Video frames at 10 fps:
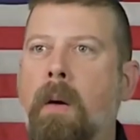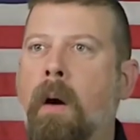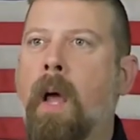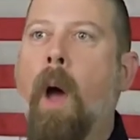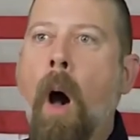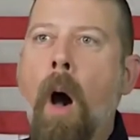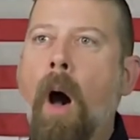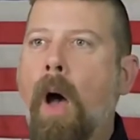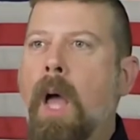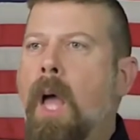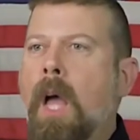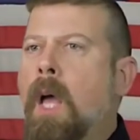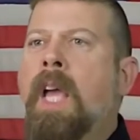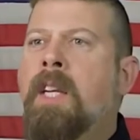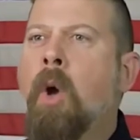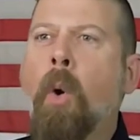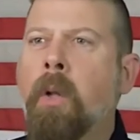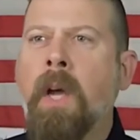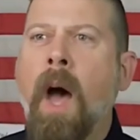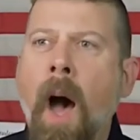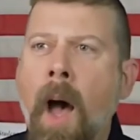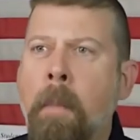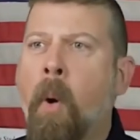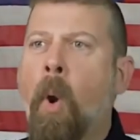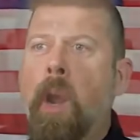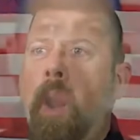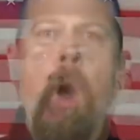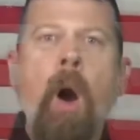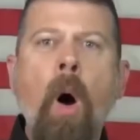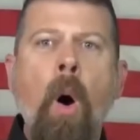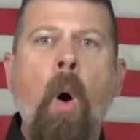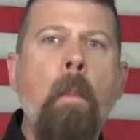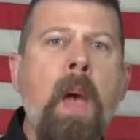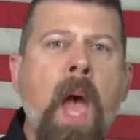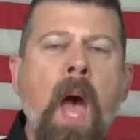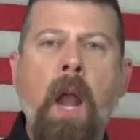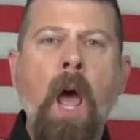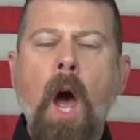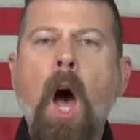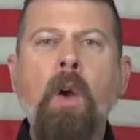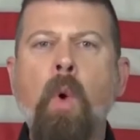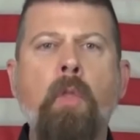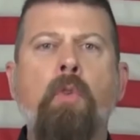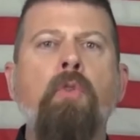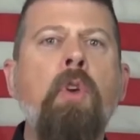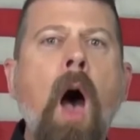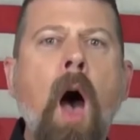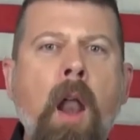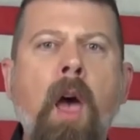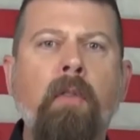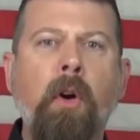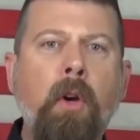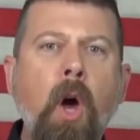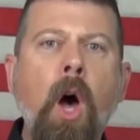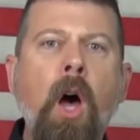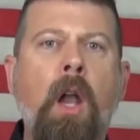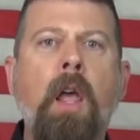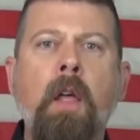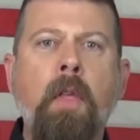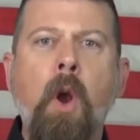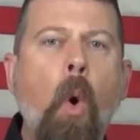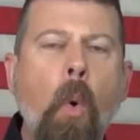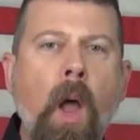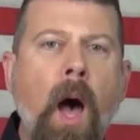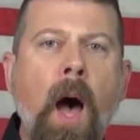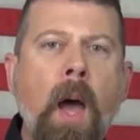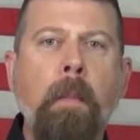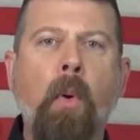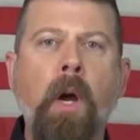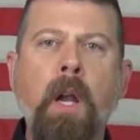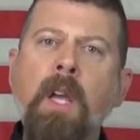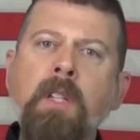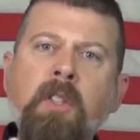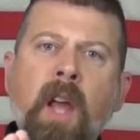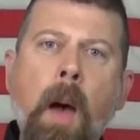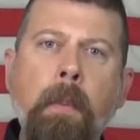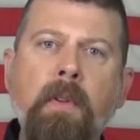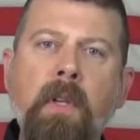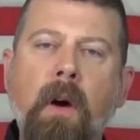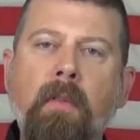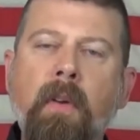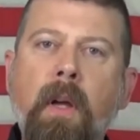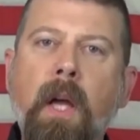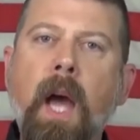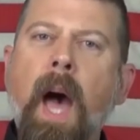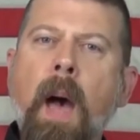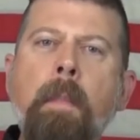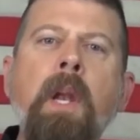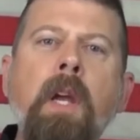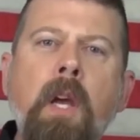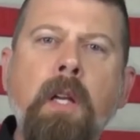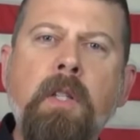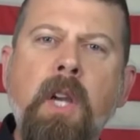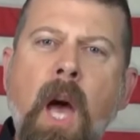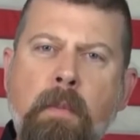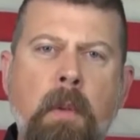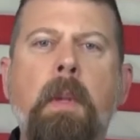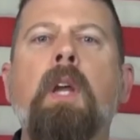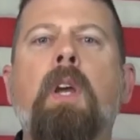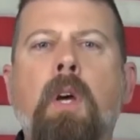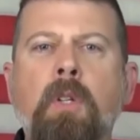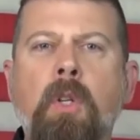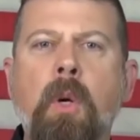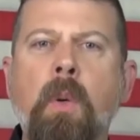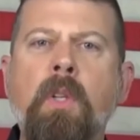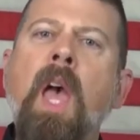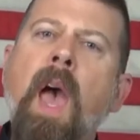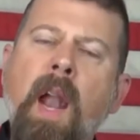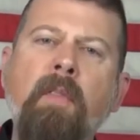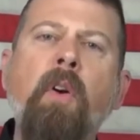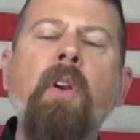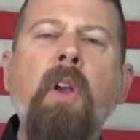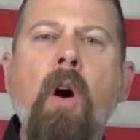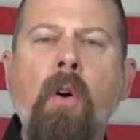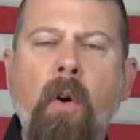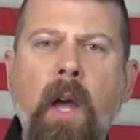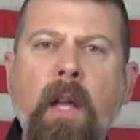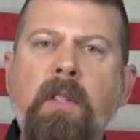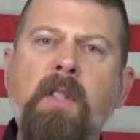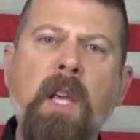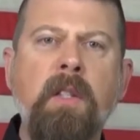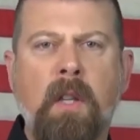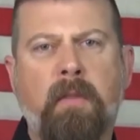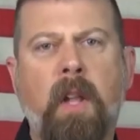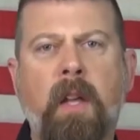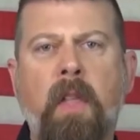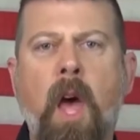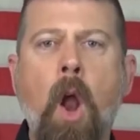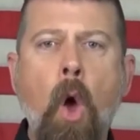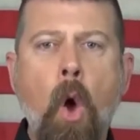You're like, oh, he's holding a high point. Oh man, I'd rather not have a gun than own a high point. Stop yourself. I've been in gun shops, I've been at gun shows, and I've heard knuckleheads say stuff like that.